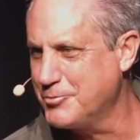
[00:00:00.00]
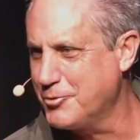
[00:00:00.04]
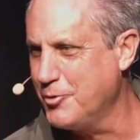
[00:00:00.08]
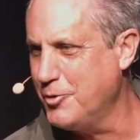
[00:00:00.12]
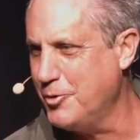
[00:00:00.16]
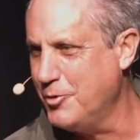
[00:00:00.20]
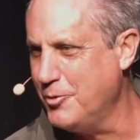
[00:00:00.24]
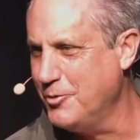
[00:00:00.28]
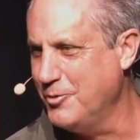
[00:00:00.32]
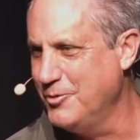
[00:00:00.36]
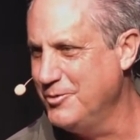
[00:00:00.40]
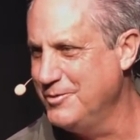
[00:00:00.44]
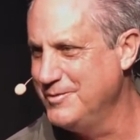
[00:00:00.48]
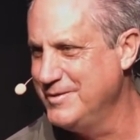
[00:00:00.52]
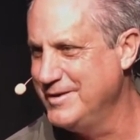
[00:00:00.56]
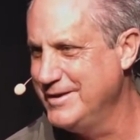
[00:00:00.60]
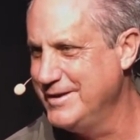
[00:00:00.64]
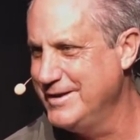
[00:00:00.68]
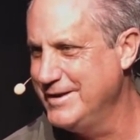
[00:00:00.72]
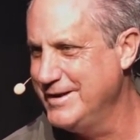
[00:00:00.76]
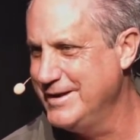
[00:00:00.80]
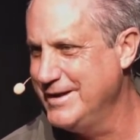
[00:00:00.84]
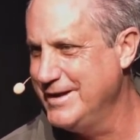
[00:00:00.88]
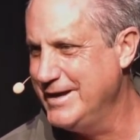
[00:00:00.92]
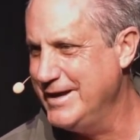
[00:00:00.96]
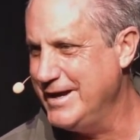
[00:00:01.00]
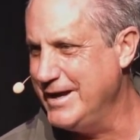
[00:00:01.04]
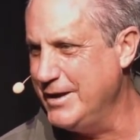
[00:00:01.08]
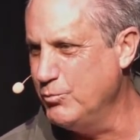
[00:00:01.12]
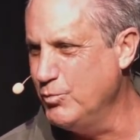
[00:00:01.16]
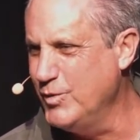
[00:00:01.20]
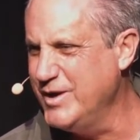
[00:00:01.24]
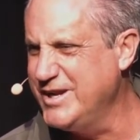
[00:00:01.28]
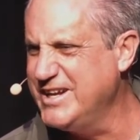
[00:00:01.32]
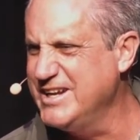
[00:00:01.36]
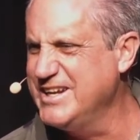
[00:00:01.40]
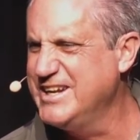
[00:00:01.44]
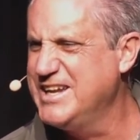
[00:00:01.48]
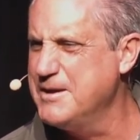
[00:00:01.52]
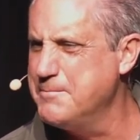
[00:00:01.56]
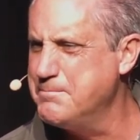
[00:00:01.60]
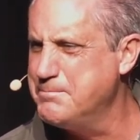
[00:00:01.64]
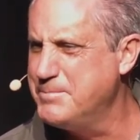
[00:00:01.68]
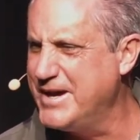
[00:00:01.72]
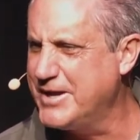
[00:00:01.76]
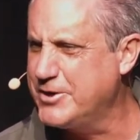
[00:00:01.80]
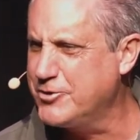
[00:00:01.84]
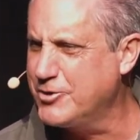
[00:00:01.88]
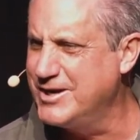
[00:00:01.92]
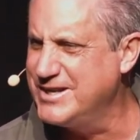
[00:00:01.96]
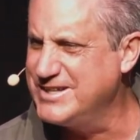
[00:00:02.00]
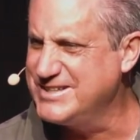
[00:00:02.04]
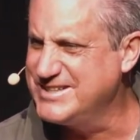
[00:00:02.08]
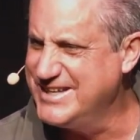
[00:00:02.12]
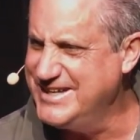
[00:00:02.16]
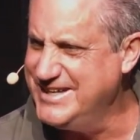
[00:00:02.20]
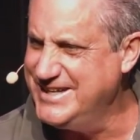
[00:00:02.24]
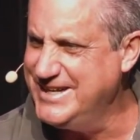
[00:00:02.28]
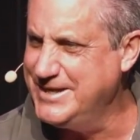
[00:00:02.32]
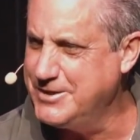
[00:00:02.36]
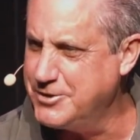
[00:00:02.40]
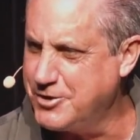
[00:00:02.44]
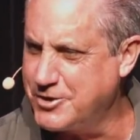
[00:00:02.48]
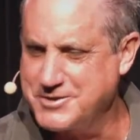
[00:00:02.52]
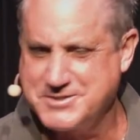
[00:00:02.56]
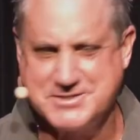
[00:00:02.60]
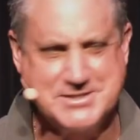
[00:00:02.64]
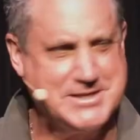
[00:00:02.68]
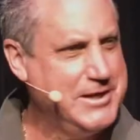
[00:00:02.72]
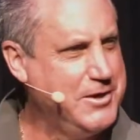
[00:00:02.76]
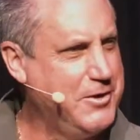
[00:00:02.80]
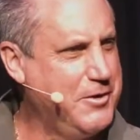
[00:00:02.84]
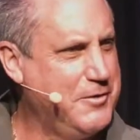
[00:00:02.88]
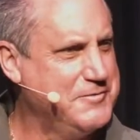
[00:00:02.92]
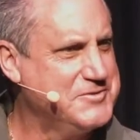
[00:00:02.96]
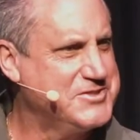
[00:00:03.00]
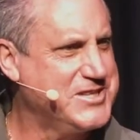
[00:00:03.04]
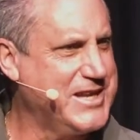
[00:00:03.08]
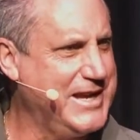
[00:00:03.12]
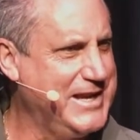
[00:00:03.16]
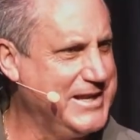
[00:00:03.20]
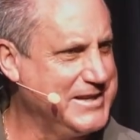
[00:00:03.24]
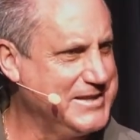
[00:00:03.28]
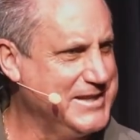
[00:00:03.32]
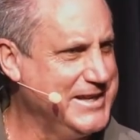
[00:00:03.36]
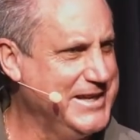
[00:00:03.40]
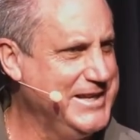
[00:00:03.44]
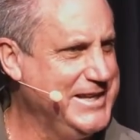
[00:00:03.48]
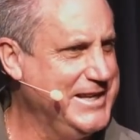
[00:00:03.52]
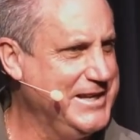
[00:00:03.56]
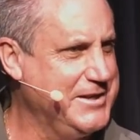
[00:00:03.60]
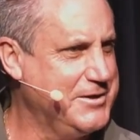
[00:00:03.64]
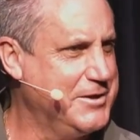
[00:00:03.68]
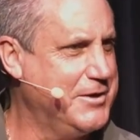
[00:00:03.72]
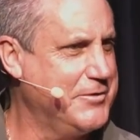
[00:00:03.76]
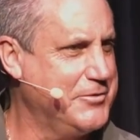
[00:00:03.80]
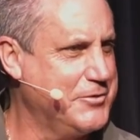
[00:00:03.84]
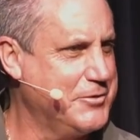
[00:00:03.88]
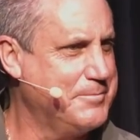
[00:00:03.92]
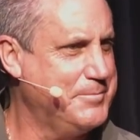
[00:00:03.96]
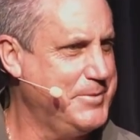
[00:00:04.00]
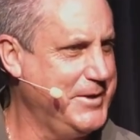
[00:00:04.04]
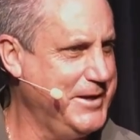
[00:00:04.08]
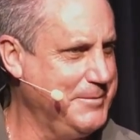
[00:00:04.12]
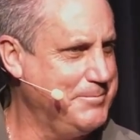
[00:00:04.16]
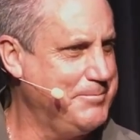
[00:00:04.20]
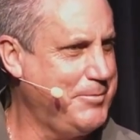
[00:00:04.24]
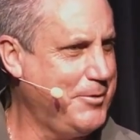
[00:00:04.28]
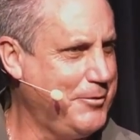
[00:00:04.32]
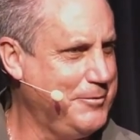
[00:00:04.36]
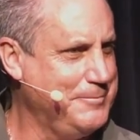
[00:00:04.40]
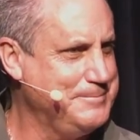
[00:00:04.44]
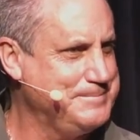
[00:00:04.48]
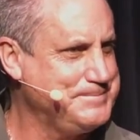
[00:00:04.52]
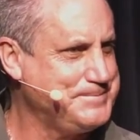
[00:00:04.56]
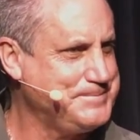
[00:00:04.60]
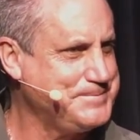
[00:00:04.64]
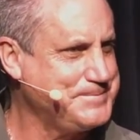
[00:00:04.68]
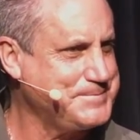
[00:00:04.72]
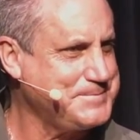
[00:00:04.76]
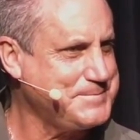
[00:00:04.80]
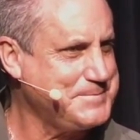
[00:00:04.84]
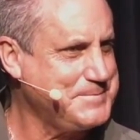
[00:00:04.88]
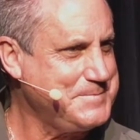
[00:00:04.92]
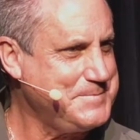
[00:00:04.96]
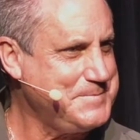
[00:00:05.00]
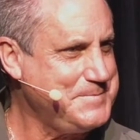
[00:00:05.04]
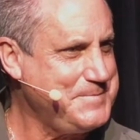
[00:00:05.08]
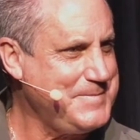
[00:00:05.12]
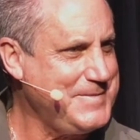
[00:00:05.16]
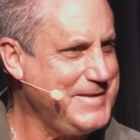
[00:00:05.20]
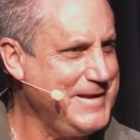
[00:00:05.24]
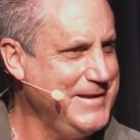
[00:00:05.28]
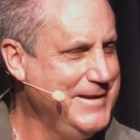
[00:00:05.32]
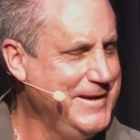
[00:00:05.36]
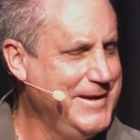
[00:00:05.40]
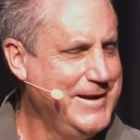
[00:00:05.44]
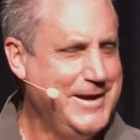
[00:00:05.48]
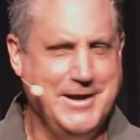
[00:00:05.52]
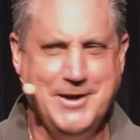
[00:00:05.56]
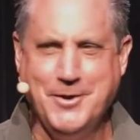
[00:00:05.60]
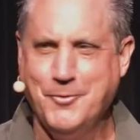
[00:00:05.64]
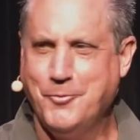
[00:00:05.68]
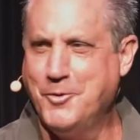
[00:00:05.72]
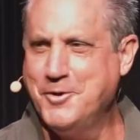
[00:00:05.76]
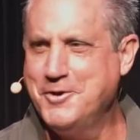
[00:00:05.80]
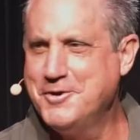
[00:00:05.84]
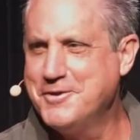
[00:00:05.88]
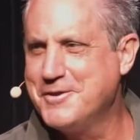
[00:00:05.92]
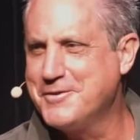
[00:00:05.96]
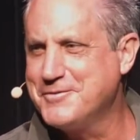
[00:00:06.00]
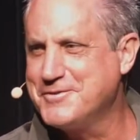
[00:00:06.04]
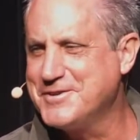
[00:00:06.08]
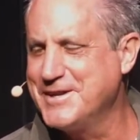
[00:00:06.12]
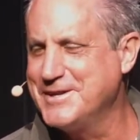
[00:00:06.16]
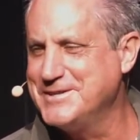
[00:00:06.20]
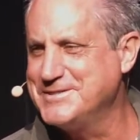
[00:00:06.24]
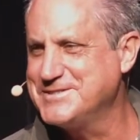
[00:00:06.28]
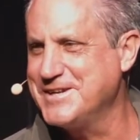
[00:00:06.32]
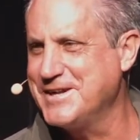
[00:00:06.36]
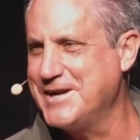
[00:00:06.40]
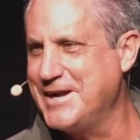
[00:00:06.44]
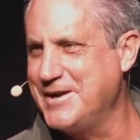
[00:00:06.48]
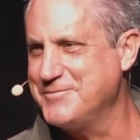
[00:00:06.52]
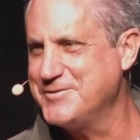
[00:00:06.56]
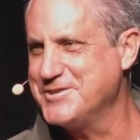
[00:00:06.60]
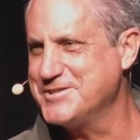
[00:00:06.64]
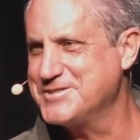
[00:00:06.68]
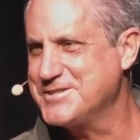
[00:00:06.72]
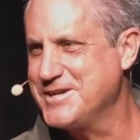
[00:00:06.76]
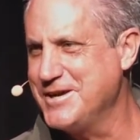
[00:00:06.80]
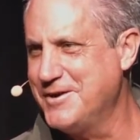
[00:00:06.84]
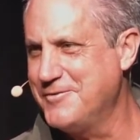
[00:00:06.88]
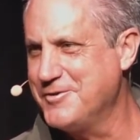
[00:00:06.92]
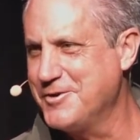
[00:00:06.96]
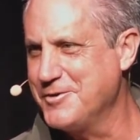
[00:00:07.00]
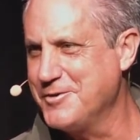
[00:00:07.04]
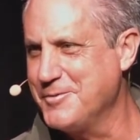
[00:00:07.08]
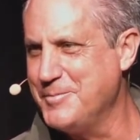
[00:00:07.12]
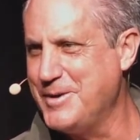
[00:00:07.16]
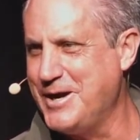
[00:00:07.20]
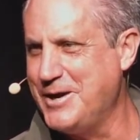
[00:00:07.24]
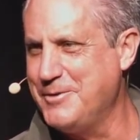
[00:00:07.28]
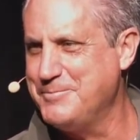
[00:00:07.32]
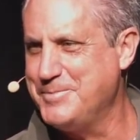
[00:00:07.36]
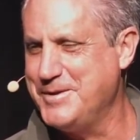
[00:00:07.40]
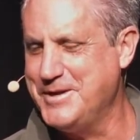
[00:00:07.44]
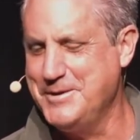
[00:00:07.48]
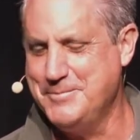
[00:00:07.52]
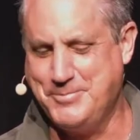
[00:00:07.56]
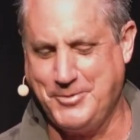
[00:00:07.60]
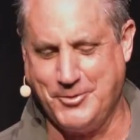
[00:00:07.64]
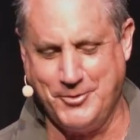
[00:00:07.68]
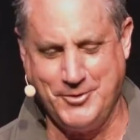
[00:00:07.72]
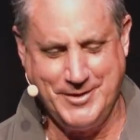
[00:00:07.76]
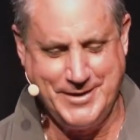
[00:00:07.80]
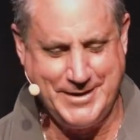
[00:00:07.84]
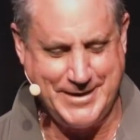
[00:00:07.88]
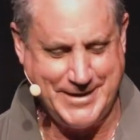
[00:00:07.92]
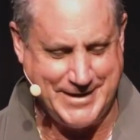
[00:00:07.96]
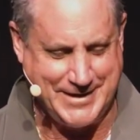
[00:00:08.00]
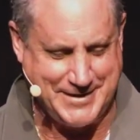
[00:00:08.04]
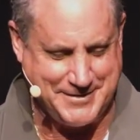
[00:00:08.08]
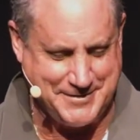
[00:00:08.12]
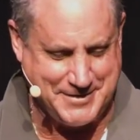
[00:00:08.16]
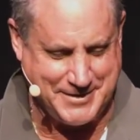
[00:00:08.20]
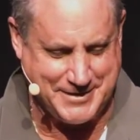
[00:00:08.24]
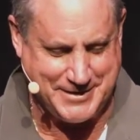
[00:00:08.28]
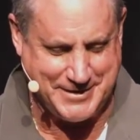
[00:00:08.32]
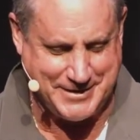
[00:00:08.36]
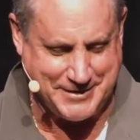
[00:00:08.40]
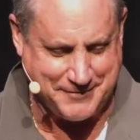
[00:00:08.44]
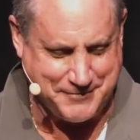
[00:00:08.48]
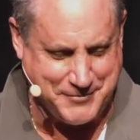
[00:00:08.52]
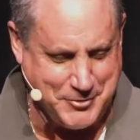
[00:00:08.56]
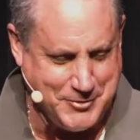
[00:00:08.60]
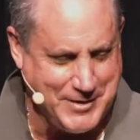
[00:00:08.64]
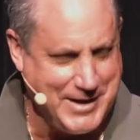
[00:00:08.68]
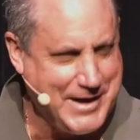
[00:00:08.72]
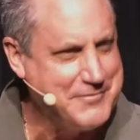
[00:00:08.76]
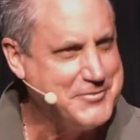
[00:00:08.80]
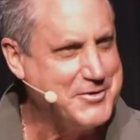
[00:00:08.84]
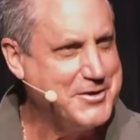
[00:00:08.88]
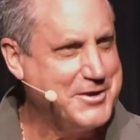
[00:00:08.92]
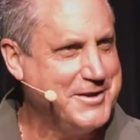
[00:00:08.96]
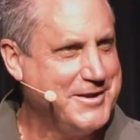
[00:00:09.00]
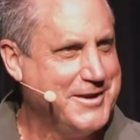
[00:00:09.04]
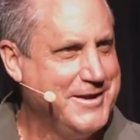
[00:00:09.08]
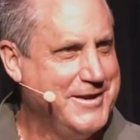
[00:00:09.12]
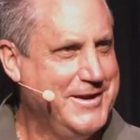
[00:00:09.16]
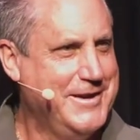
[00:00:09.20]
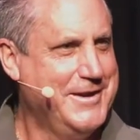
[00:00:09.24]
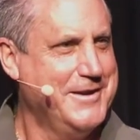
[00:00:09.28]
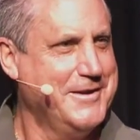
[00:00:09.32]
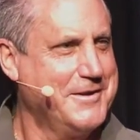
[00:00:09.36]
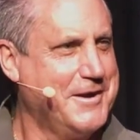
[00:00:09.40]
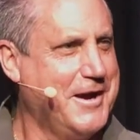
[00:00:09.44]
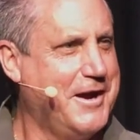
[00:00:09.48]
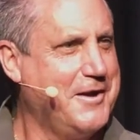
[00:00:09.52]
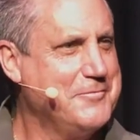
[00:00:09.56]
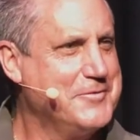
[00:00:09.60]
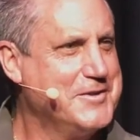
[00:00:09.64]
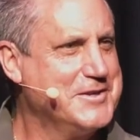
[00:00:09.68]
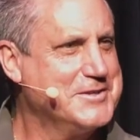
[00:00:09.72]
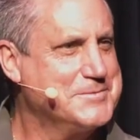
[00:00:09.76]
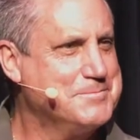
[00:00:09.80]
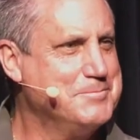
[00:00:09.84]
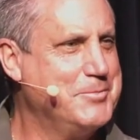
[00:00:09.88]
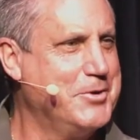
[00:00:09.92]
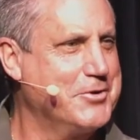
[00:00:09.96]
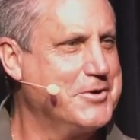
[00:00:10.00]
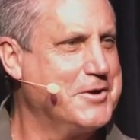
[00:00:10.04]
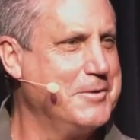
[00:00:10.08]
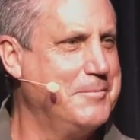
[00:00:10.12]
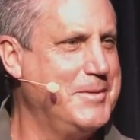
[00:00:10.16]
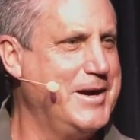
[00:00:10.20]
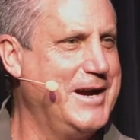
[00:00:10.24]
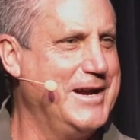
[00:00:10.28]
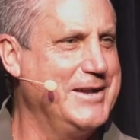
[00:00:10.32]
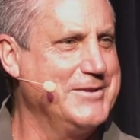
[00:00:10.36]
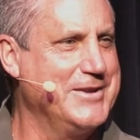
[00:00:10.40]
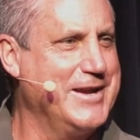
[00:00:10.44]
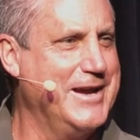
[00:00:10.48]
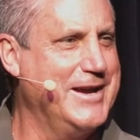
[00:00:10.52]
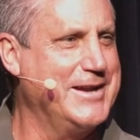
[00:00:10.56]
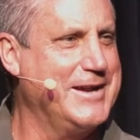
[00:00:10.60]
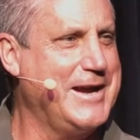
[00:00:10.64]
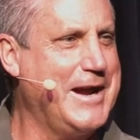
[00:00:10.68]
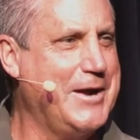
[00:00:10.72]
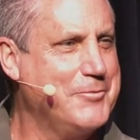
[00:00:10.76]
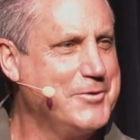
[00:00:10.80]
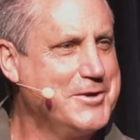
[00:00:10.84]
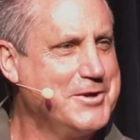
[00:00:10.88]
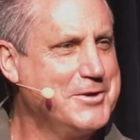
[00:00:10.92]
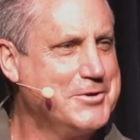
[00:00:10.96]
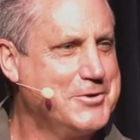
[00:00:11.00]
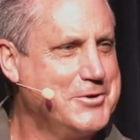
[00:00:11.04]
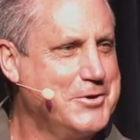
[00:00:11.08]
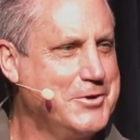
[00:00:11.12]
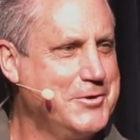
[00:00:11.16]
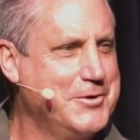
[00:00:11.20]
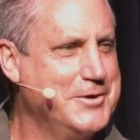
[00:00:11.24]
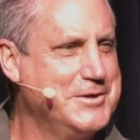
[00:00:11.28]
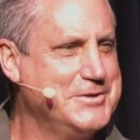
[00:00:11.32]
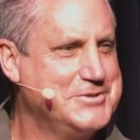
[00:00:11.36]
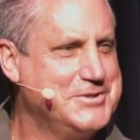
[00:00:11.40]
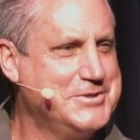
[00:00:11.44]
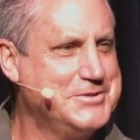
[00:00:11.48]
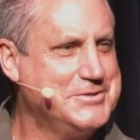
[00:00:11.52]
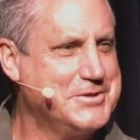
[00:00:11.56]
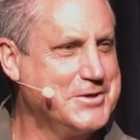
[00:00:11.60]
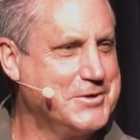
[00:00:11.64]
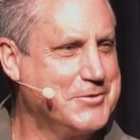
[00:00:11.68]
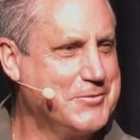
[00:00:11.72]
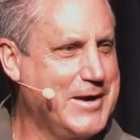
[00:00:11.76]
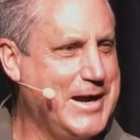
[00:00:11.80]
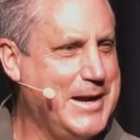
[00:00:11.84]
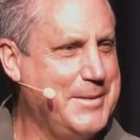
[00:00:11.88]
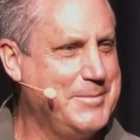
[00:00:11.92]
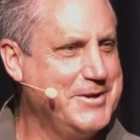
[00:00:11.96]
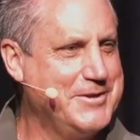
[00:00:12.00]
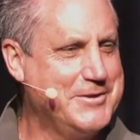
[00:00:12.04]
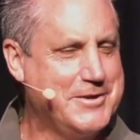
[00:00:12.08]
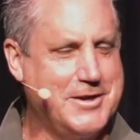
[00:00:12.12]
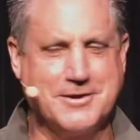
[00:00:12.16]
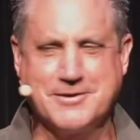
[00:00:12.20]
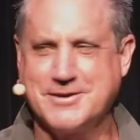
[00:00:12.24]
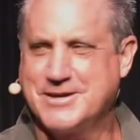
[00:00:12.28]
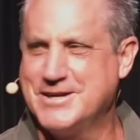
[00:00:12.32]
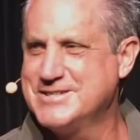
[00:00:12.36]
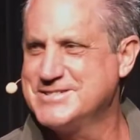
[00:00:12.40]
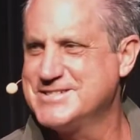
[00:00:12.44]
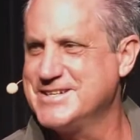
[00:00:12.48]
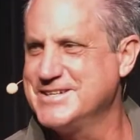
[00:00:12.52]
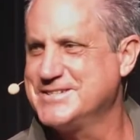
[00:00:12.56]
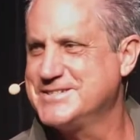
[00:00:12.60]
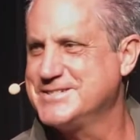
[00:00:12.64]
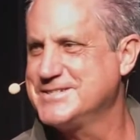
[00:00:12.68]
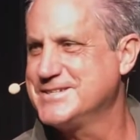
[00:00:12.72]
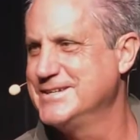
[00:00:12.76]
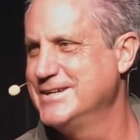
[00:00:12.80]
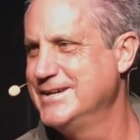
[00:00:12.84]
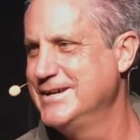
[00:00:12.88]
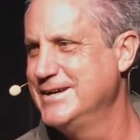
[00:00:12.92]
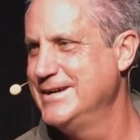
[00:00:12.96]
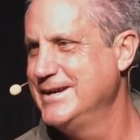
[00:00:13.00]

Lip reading: role. And we can get better at leading ourselves and leading other people. One of the things that I've discovered about people, and if you haven't got this book of mine yet, I would encourage you to grab it, not because it's